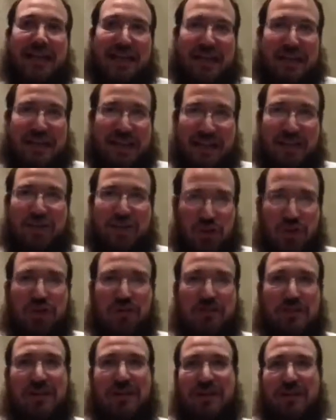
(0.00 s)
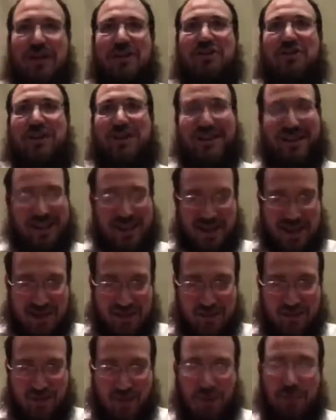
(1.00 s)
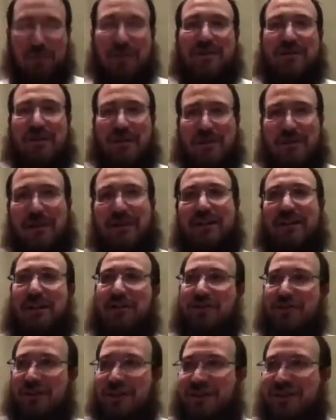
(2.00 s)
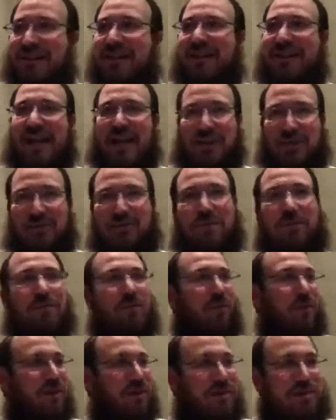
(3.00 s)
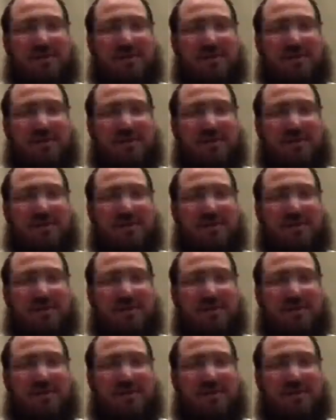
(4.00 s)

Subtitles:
In Jewish meditation, the purpose of the meditation is to get to a point,